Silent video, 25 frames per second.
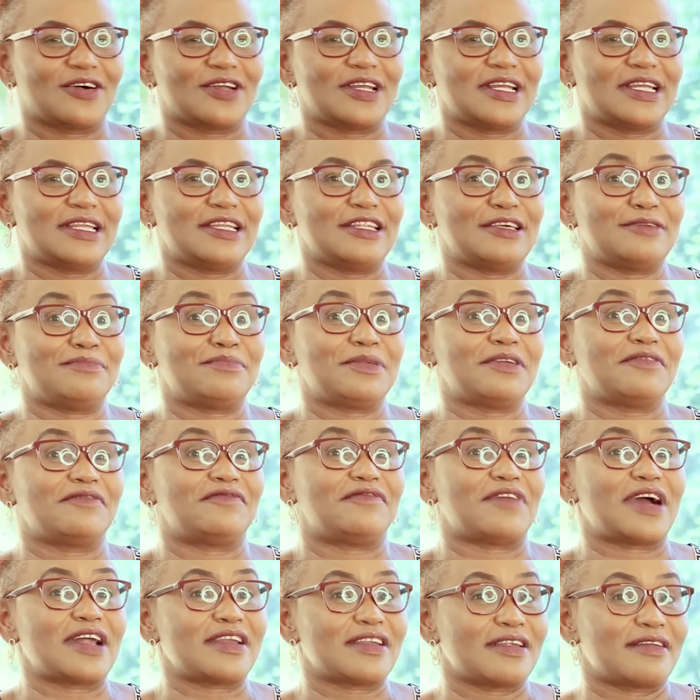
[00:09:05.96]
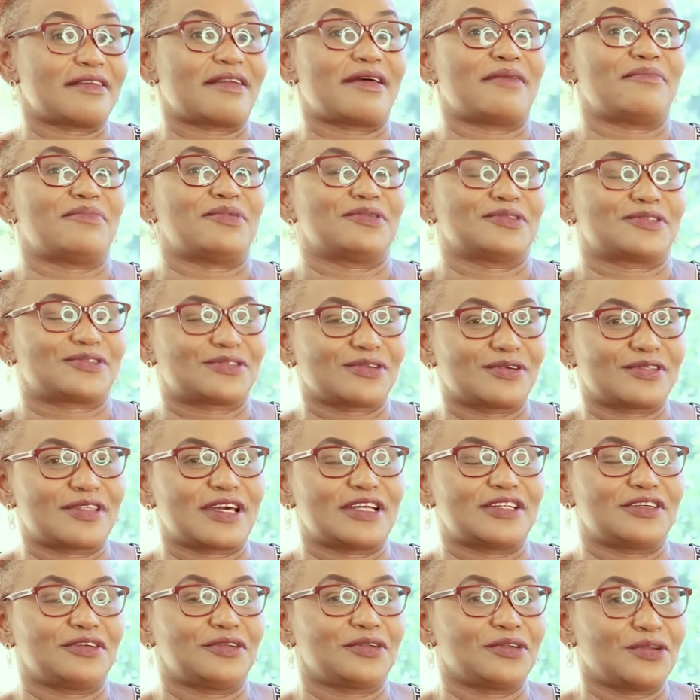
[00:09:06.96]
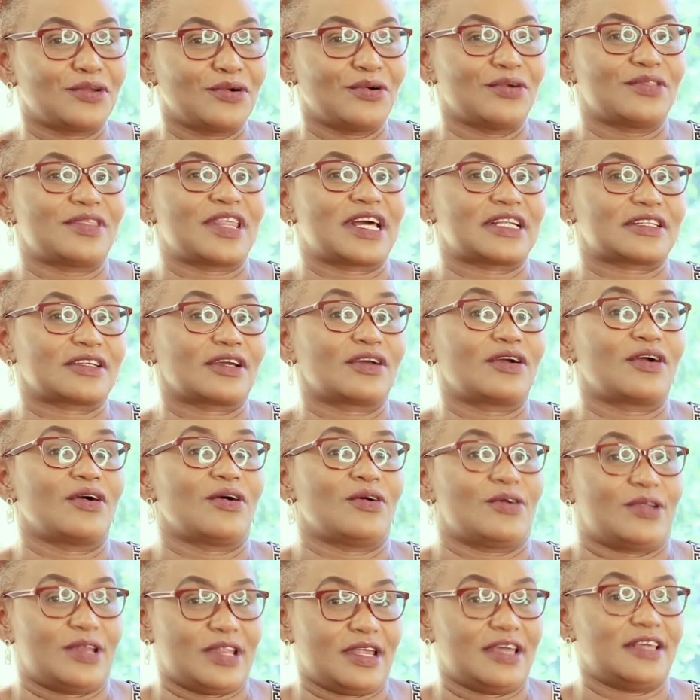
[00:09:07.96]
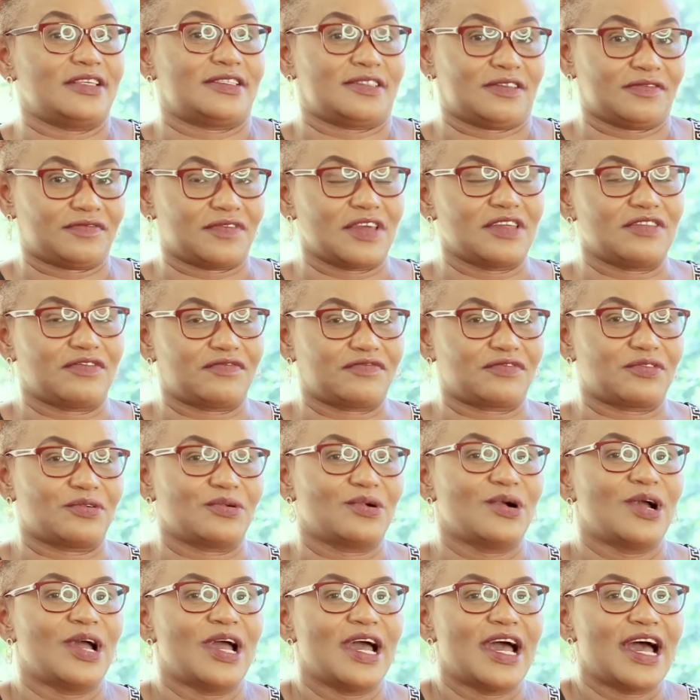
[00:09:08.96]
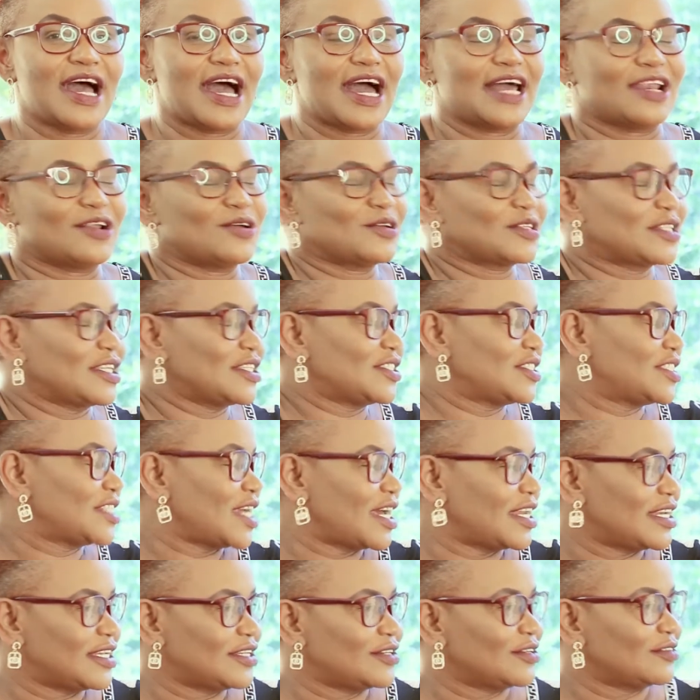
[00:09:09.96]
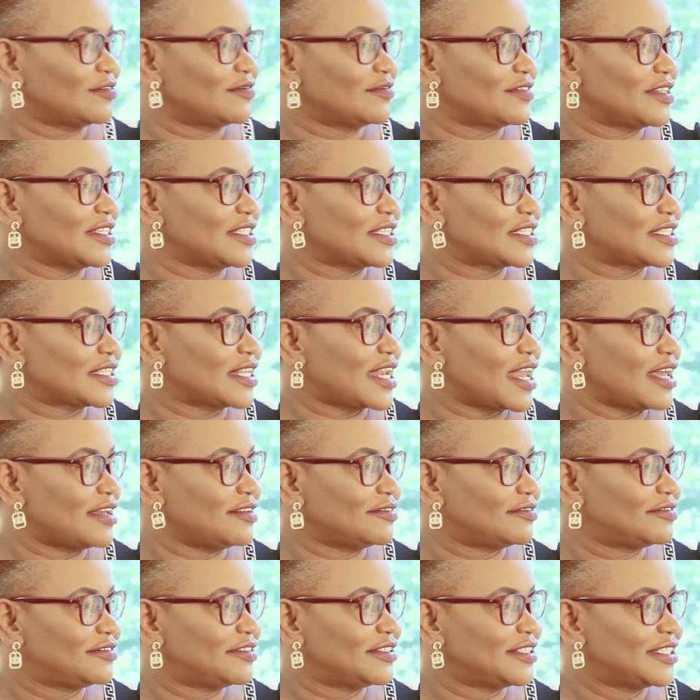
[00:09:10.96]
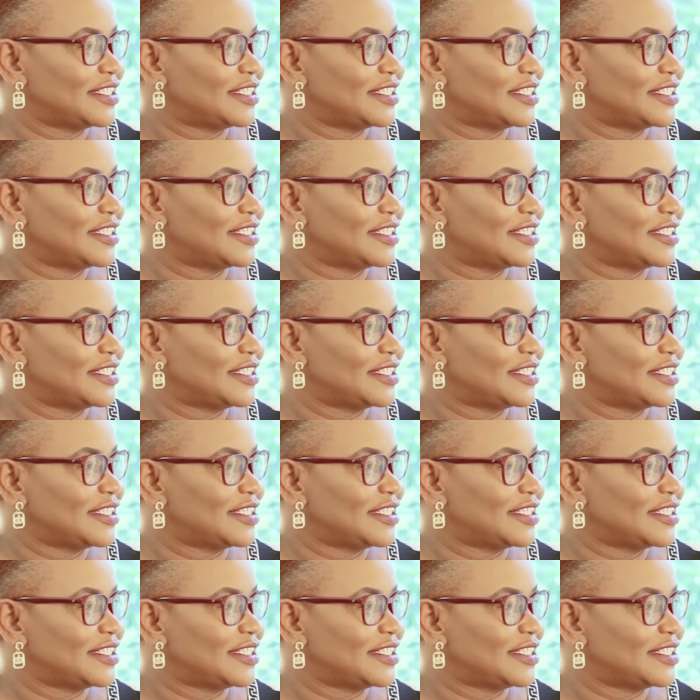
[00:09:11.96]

only be vulnerable so that you know that God is faithful along the journey of this life.